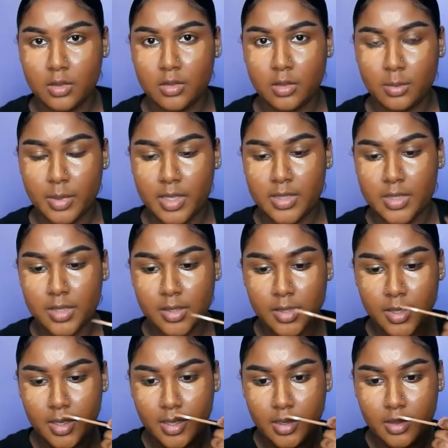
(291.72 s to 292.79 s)
So
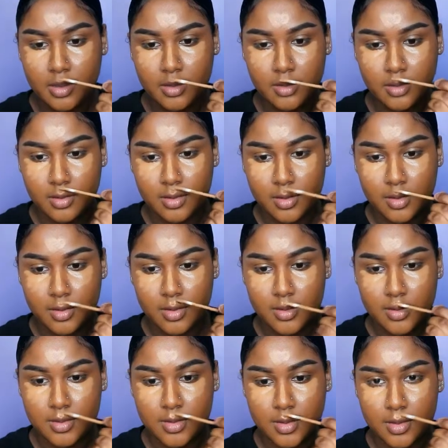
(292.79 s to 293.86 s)
basically you're going to
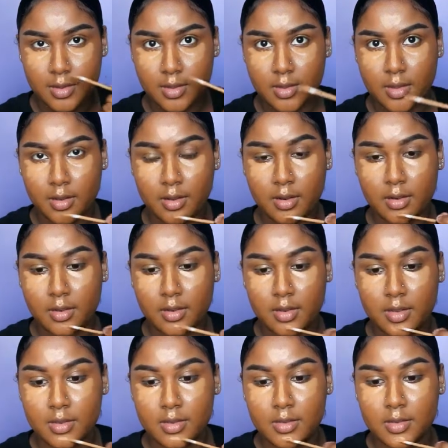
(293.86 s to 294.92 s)
conceal the
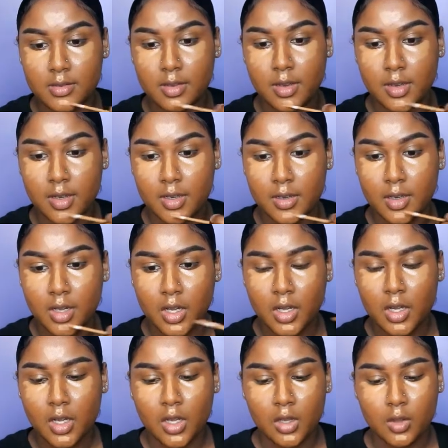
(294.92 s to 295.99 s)
areas that
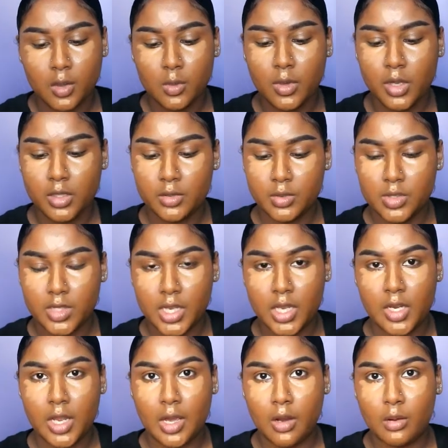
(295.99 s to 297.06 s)
you want to
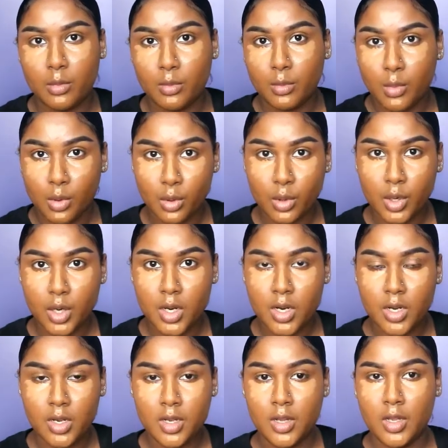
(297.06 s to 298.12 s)
stand out more
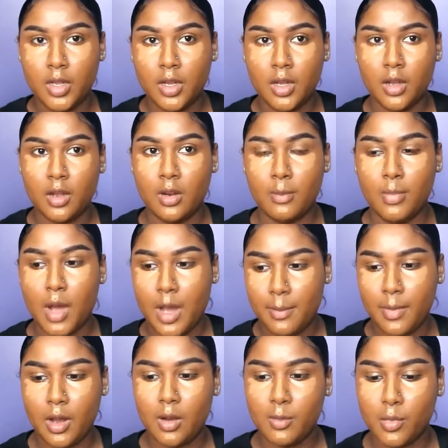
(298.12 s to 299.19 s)
and
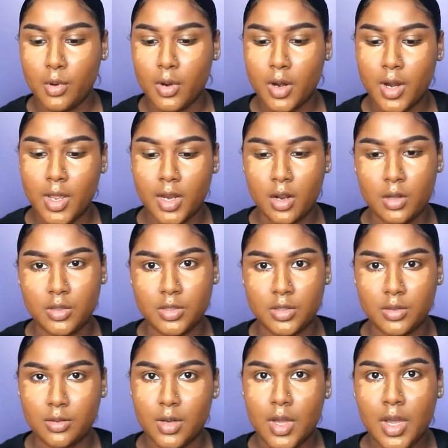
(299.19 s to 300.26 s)
pop out more and
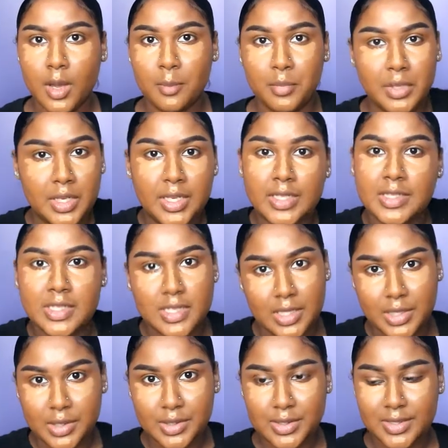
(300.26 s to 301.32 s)
also be
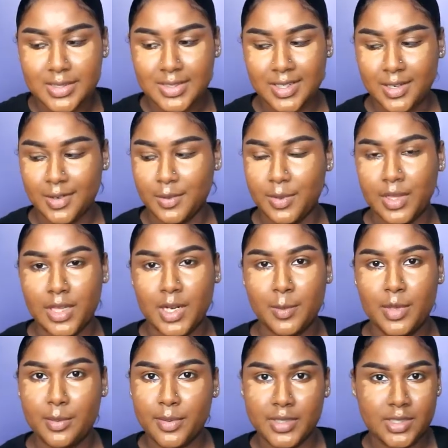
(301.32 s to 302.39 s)
concealed. Um, a lot of
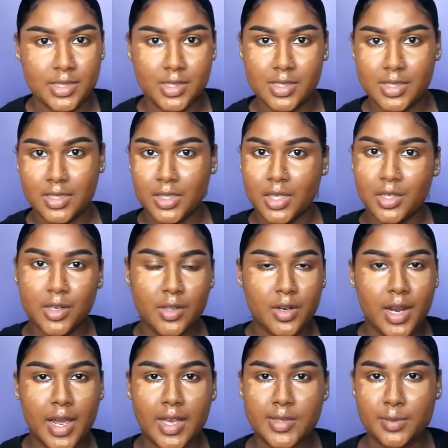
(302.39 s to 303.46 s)
people like to conceal under
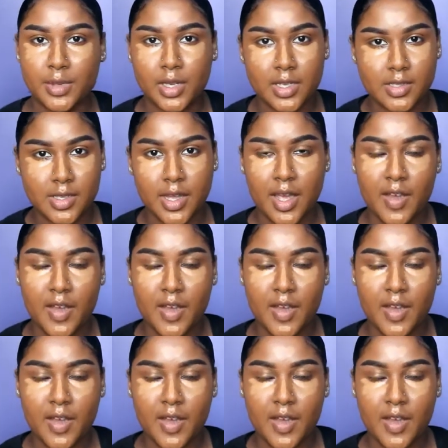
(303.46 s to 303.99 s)
their eyes because they